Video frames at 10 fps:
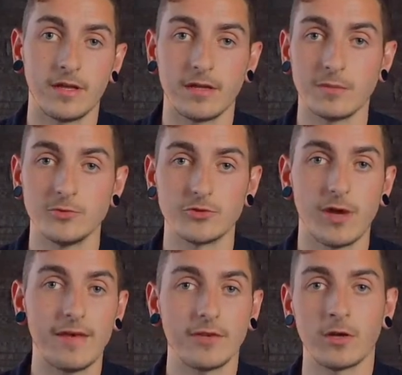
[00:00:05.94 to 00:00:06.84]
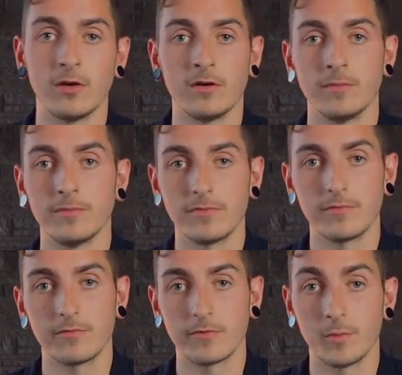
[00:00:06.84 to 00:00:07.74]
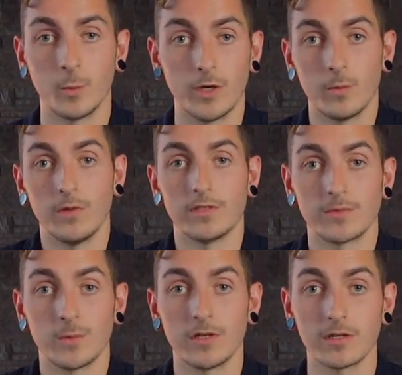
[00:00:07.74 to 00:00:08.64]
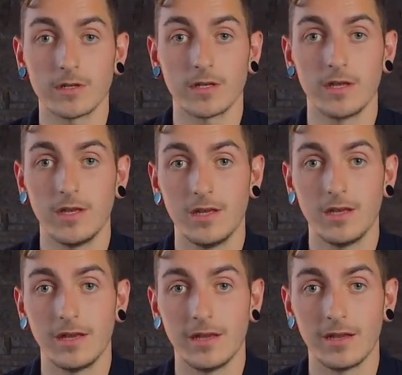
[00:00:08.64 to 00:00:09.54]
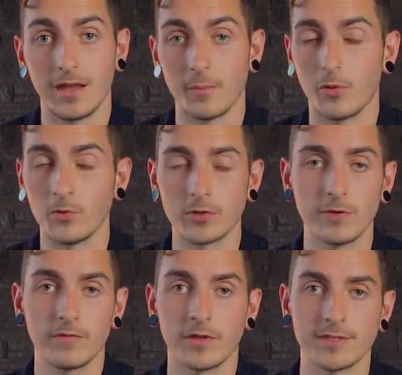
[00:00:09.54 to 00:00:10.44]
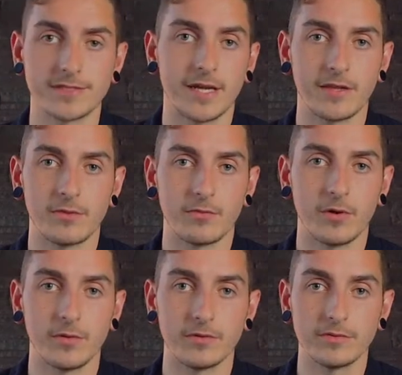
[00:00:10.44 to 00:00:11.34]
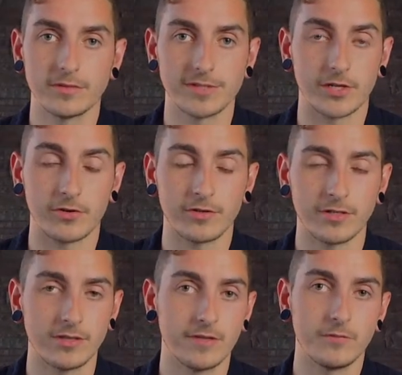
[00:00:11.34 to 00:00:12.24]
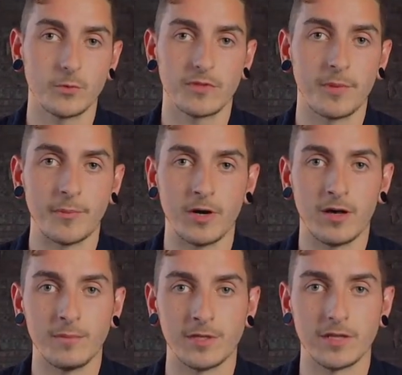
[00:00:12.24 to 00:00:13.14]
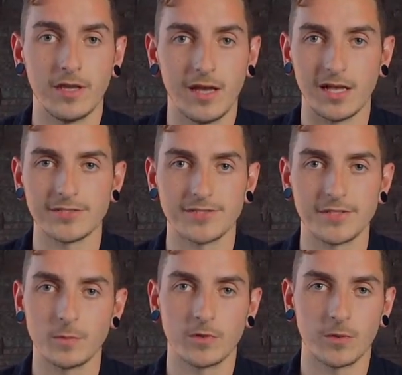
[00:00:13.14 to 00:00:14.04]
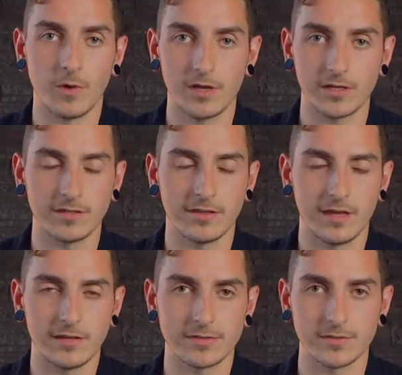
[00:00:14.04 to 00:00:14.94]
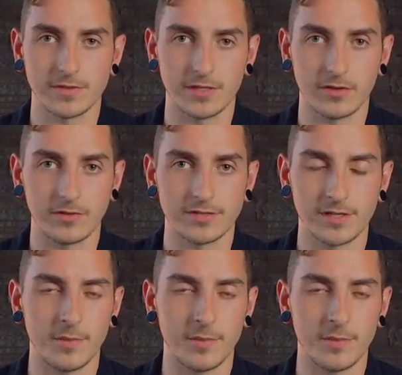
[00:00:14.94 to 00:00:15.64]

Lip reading: and I'm driving home from what was work. And I pulled over on the side of the road because I currently lived with my mom, and I just didn't want to walk into the house with like all this